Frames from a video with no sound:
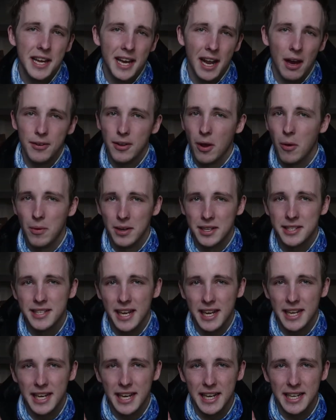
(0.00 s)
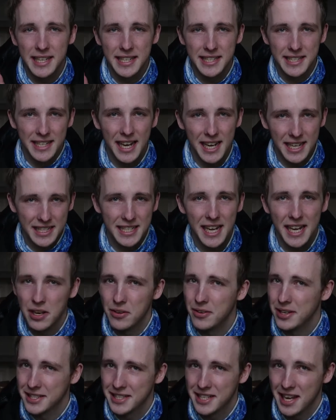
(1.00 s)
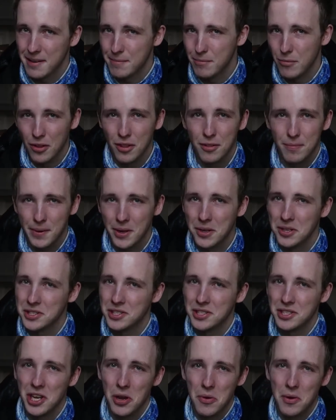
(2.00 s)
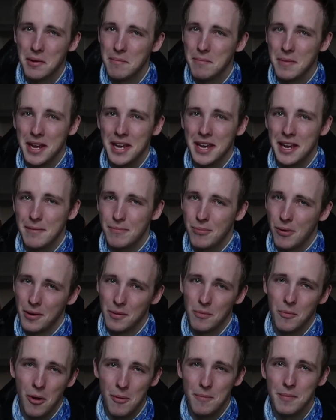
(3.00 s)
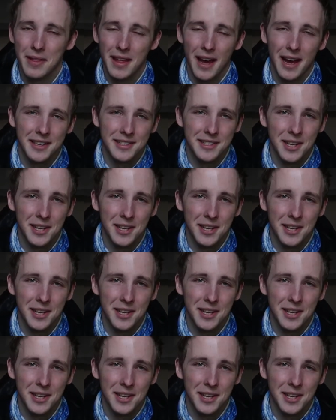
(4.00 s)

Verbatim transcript: Now, I don't want to say it in exact date or an exact month because knowing me, it probably won't be that.